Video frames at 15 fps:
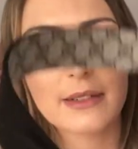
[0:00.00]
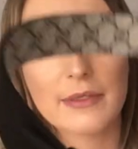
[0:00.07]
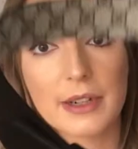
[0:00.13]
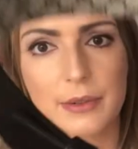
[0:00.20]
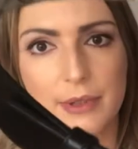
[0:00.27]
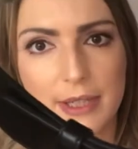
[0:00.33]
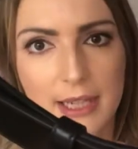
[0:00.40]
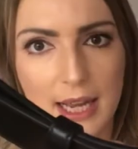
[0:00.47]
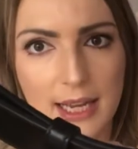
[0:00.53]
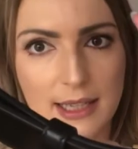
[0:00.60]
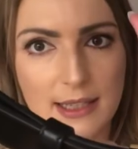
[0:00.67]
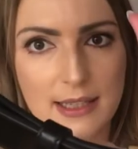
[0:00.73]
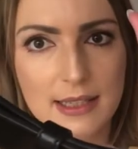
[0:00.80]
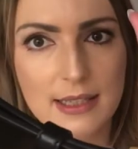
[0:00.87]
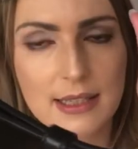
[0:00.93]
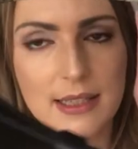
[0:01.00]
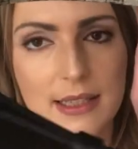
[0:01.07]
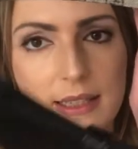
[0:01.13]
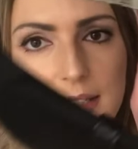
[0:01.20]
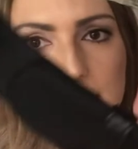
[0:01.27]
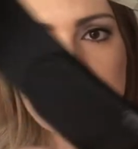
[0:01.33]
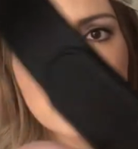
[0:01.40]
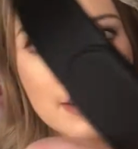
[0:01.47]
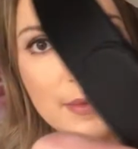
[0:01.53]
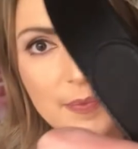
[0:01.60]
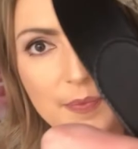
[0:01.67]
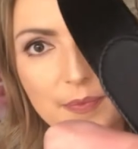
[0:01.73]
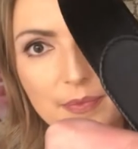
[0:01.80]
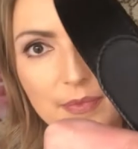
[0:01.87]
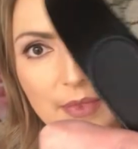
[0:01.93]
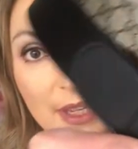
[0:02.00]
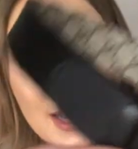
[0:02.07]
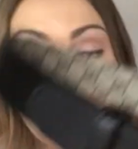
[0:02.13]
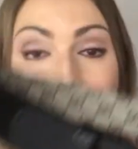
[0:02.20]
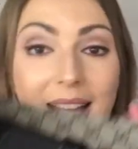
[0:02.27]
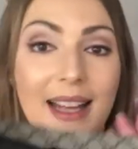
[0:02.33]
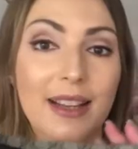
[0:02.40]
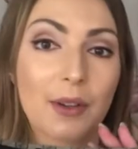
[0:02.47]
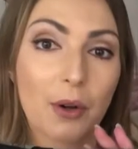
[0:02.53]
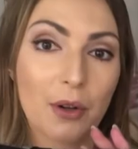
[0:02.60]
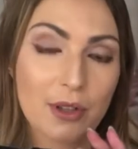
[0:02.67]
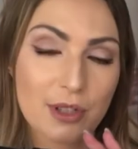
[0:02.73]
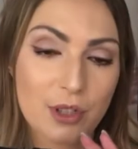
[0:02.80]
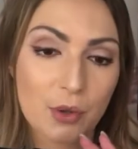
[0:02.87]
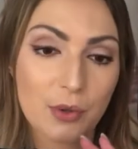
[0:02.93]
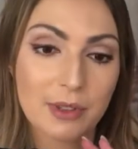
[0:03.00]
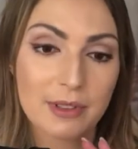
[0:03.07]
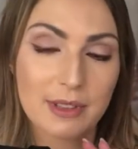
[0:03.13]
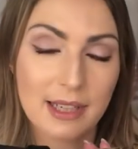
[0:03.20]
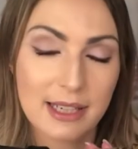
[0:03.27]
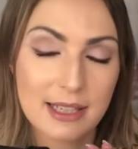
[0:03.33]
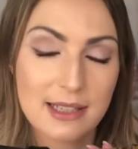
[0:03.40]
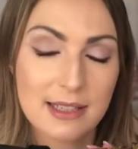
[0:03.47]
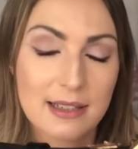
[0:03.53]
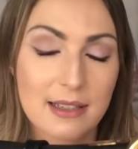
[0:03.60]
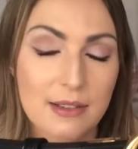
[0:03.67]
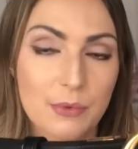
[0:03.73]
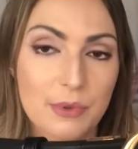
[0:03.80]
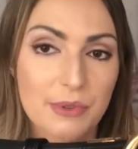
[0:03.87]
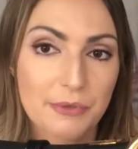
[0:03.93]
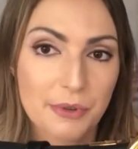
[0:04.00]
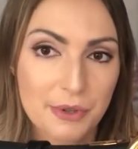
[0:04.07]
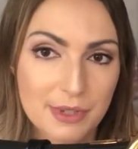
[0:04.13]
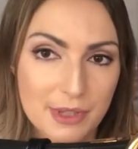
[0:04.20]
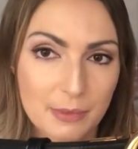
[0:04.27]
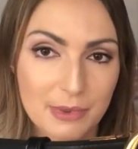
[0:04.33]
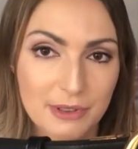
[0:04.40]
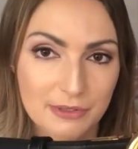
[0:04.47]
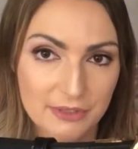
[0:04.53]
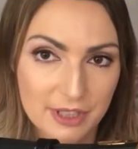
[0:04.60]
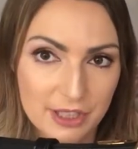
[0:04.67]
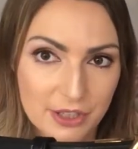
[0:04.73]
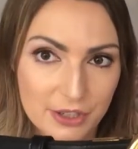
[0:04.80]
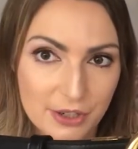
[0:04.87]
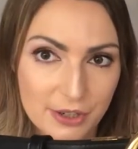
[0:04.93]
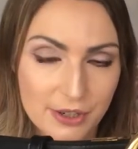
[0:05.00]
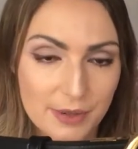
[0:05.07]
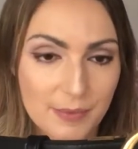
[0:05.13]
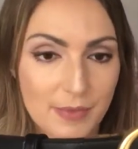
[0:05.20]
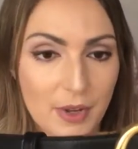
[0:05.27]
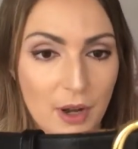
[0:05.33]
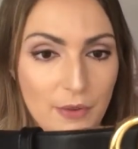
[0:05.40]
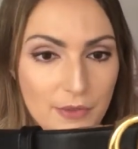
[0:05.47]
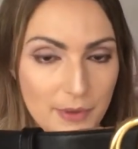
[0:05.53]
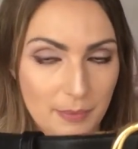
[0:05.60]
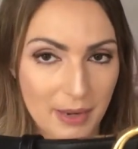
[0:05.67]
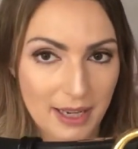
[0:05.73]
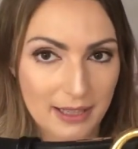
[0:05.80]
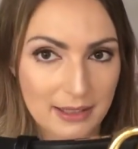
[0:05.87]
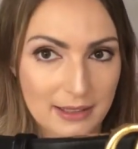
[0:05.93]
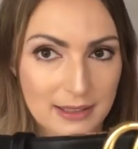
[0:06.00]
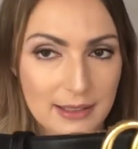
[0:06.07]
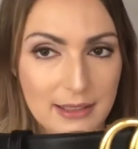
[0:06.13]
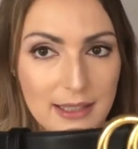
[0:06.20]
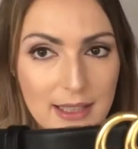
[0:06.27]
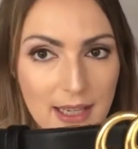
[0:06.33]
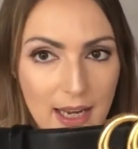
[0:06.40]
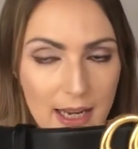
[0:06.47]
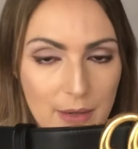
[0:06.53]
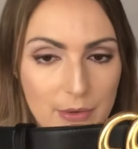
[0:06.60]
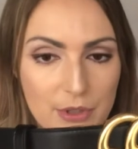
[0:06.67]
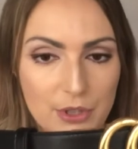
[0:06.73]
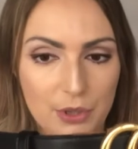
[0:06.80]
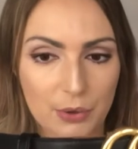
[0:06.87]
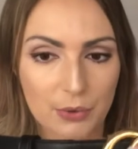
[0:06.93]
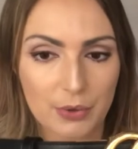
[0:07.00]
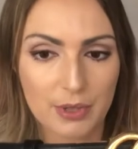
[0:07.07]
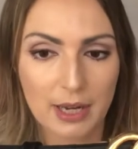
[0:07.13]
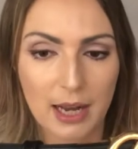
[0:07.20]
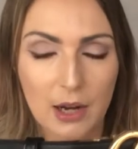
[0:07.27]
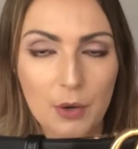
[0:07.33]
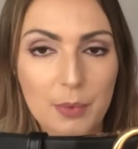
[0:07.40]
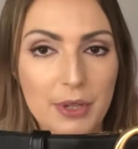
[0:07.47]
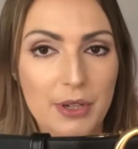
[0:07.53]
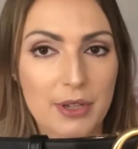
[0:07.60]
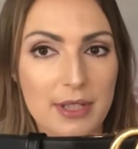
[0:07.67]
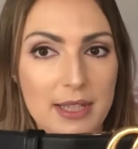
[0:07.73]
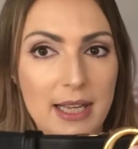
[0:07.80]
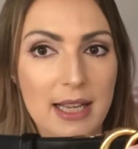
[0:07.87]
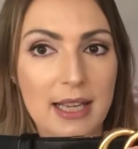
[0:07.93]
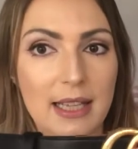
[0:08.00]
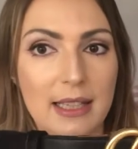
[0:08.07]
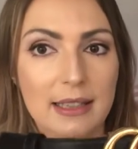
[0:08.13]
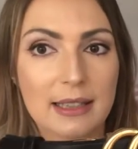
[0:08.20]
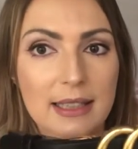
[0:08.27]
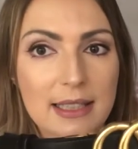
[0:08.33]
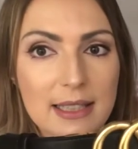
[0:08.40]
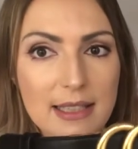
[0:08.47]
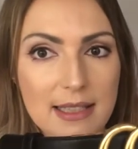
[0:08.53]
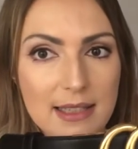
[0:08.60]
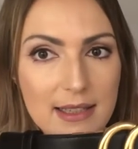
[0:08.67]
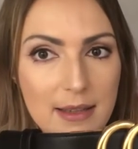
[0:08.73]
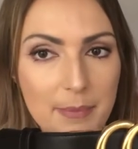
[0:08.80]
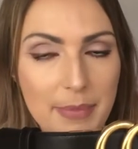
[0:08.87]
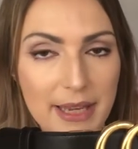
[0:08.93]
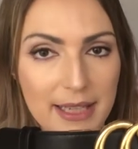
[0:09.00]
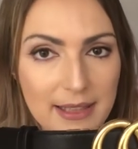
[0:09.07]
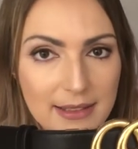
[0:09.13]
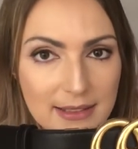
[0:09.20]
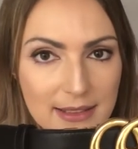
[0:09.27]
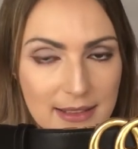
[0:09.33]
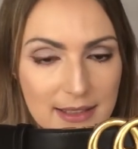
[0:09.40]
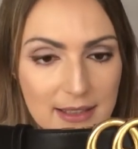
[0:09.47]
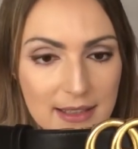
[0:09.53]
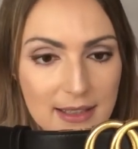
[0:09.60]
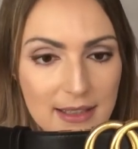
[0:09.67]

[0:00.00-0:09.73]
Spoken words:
very nicely. And also the nice reversible feature of the buckle, I will show you now, because this belt